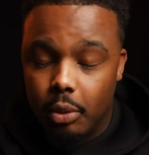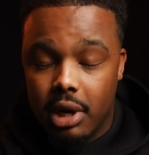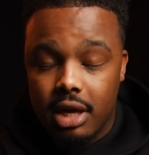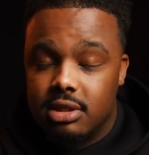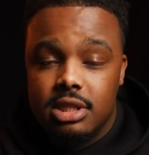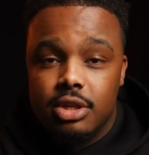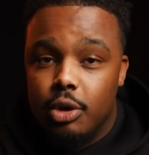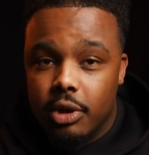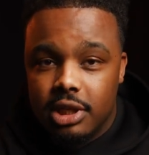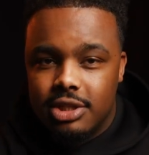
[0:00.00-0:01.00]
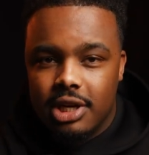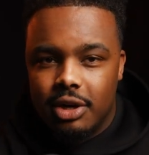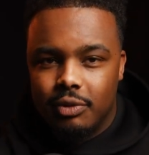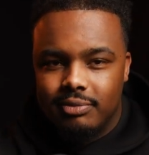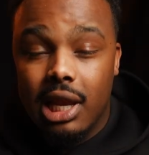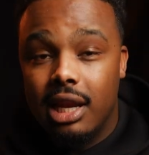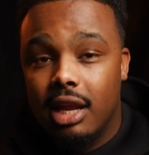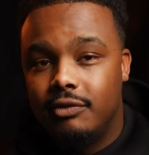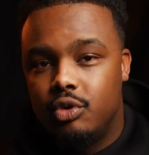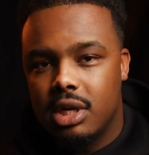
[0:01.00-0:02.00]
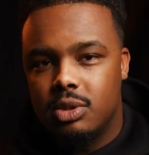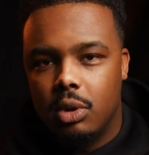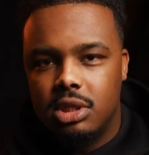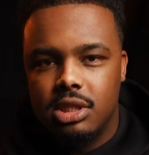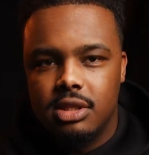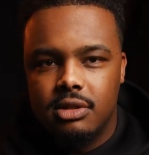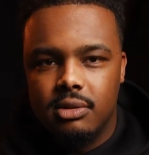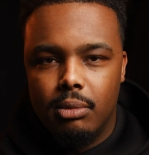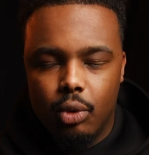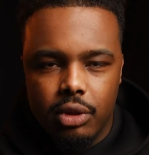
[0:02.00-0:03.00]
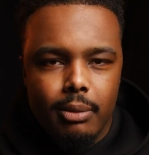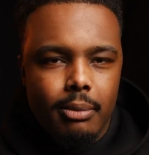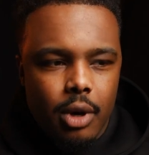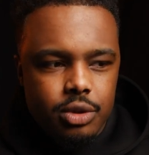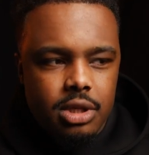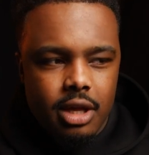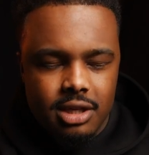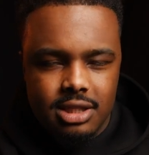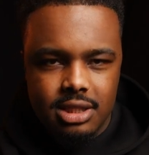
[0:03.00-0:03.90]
But what else is new on this channel? While I love dress watches more than most other